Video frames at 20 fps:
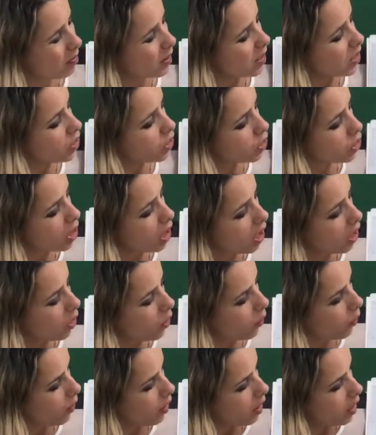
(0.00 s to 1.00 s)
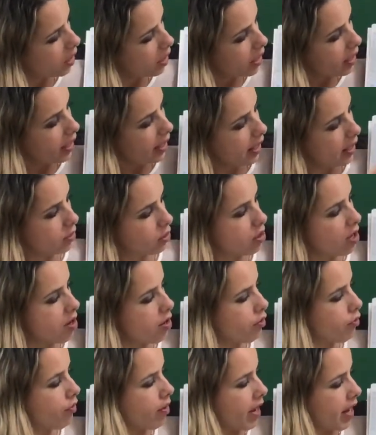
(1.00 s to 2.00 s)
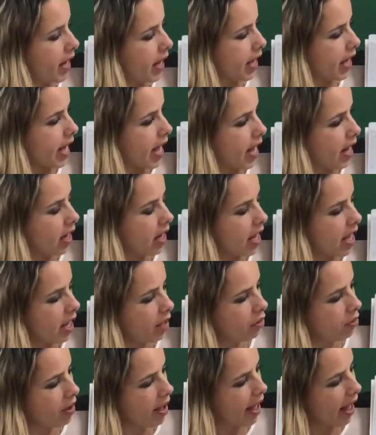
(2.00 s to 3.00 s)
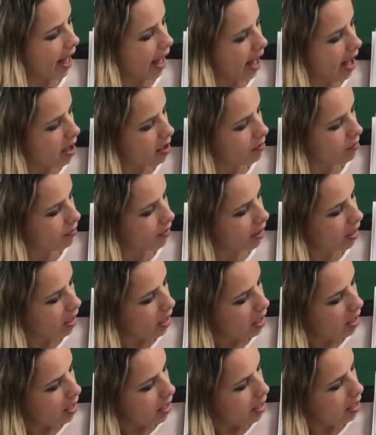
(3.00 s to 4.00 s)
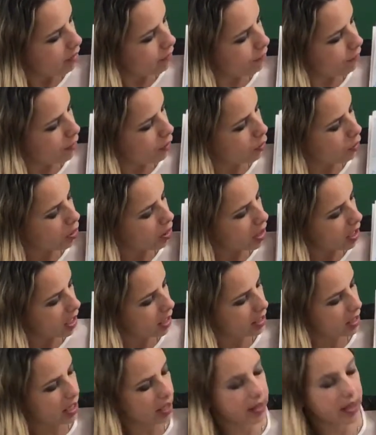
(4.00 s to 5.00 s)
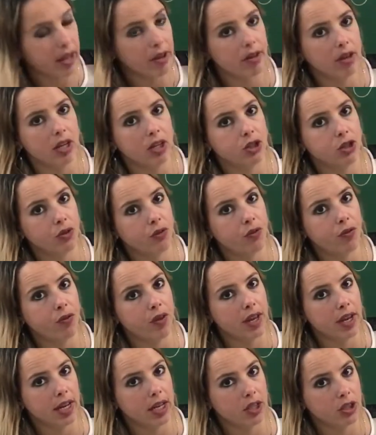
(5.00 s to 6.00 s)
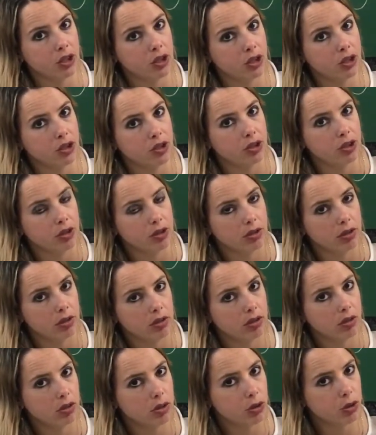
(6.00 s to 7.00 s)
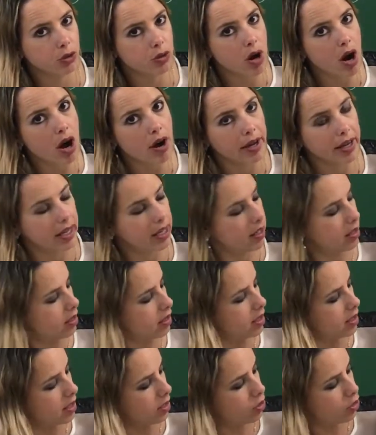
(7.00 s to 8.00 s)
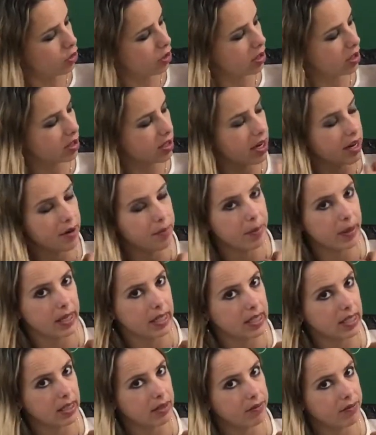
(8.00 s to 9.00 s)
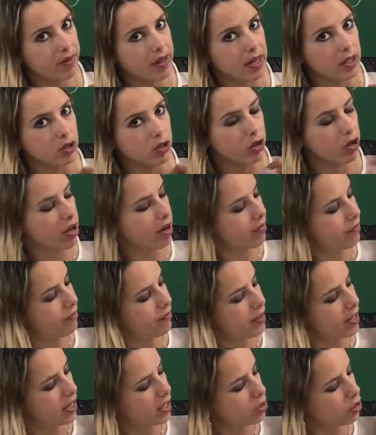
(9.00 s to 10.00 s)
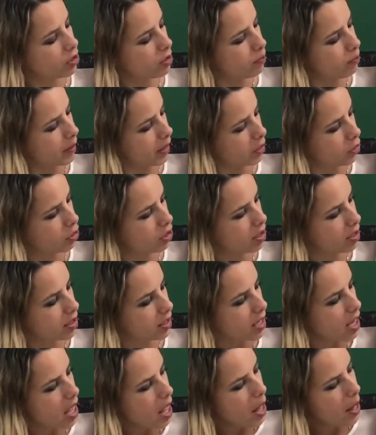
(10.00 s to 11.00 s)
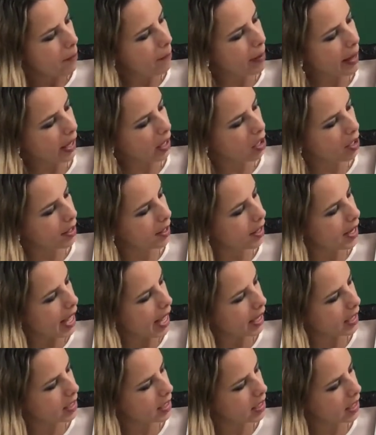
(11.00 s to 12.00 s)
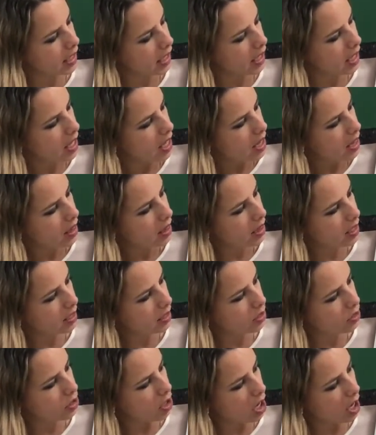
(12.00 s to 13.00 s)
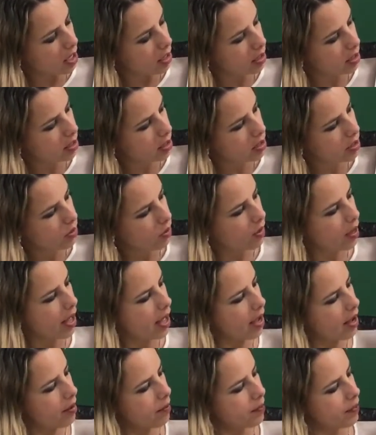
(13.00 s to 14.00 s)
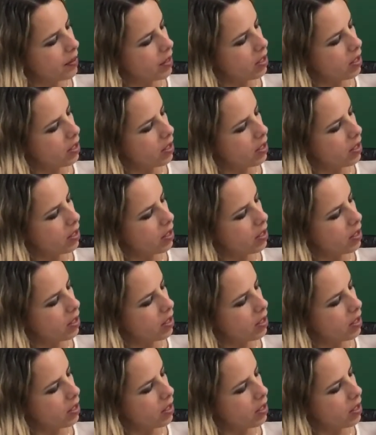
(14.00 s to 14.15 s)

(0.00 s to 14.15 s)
So, it's going to rain again. And you have a few things here that you need to finish drawing, because it just started, but you didn't finish. So, you got to finish the pictures by connecting the dots, okay?